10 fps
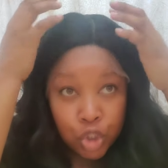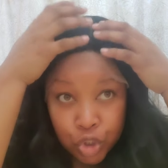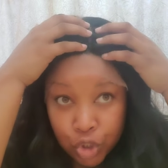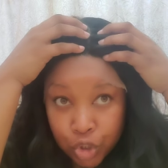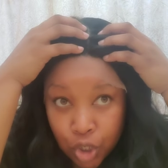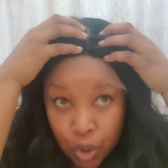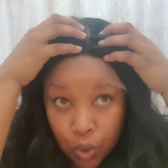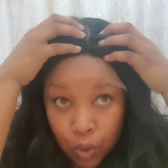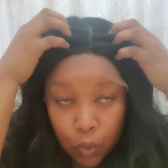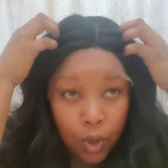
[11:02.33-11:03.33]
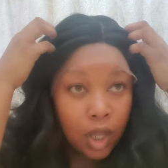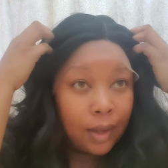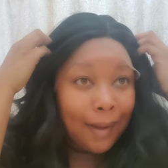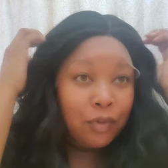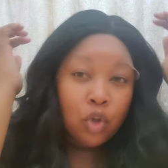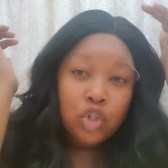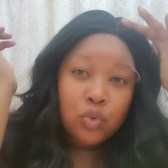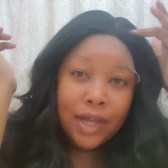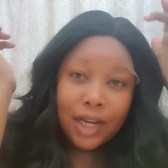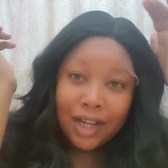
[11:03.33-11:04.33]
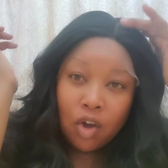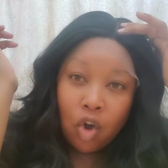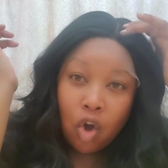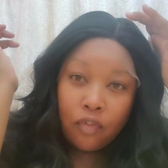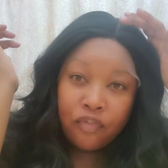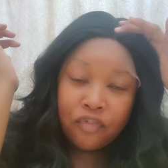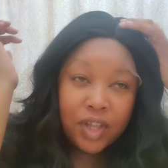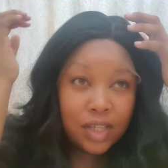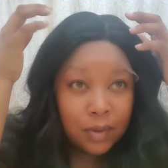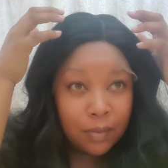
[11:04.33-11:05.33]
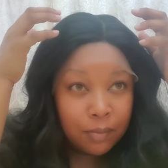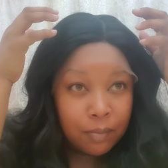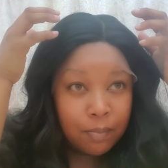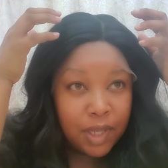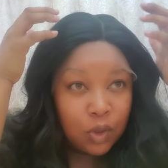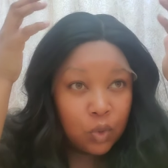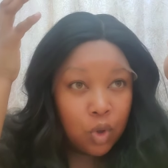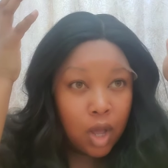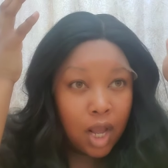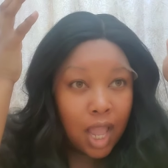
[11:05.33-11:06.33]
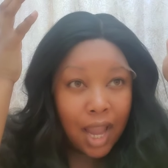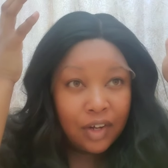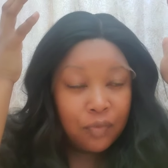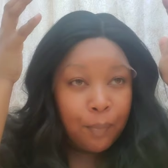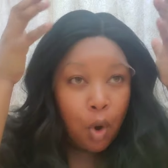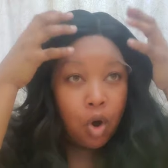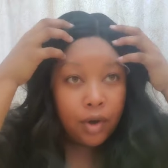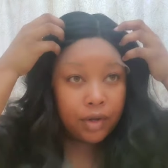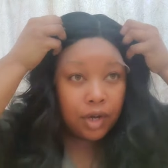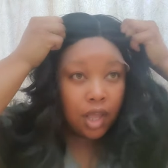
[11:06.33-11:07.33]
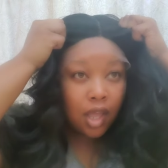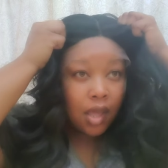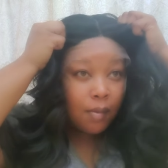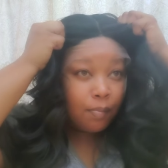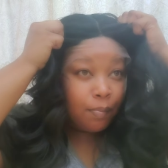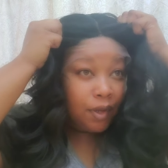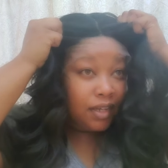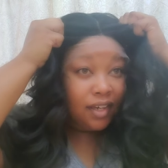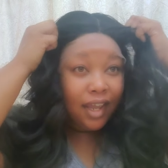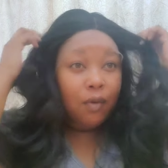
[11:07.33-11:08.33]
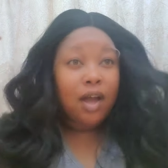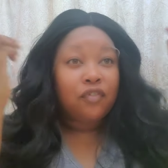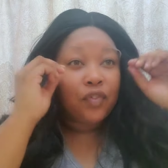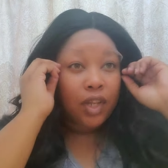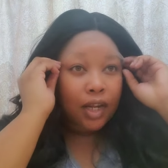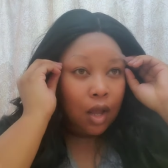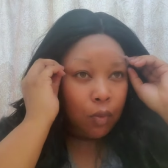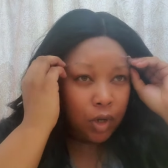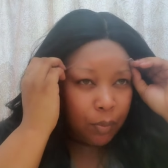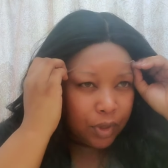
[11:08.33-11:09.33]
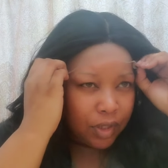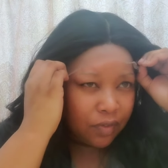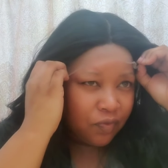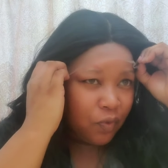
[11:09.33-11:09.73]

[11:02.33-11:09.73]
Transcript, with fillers: So I was going to do kind of like an off middle kind of part. But now I feel like I want to bring it